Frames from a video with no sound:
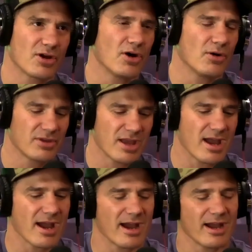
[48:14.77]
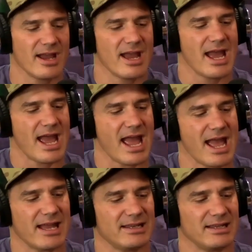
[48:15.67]
go. Yeah.
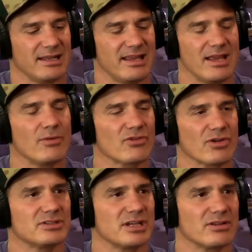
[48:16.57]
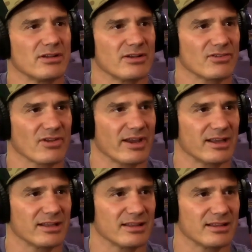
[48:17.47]
And he was articulating, he's
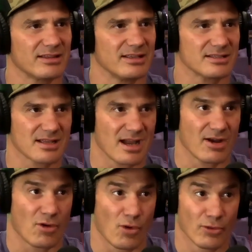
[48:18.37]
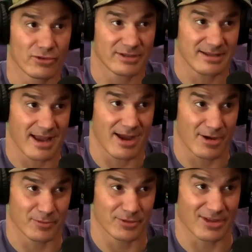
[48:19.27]
like, this guy holds it
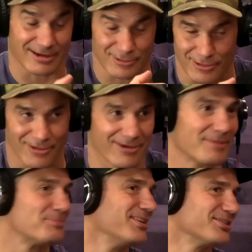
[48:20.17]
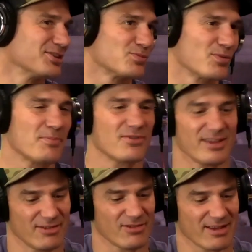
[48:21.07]
down with like rip and just rips.
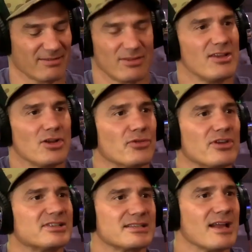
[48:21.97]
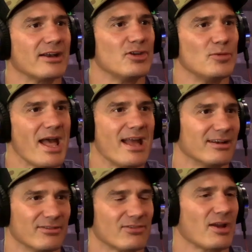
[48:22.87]
And he's like, this is not
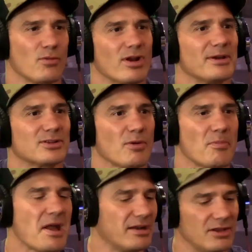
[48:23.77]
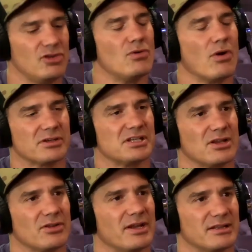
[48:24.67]
humane. And he's like, what about the rubber band? And you
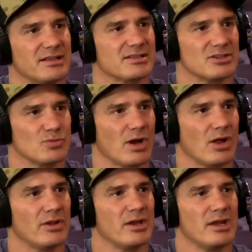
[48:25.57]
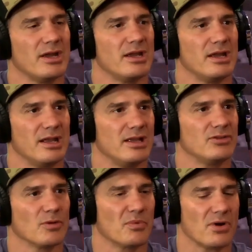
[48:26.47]
articulate this as well
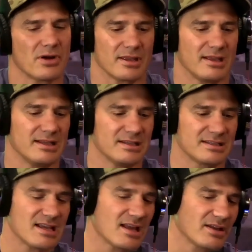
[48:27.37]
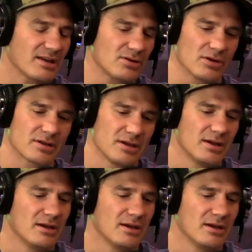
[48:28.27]
in your book in saying like, look,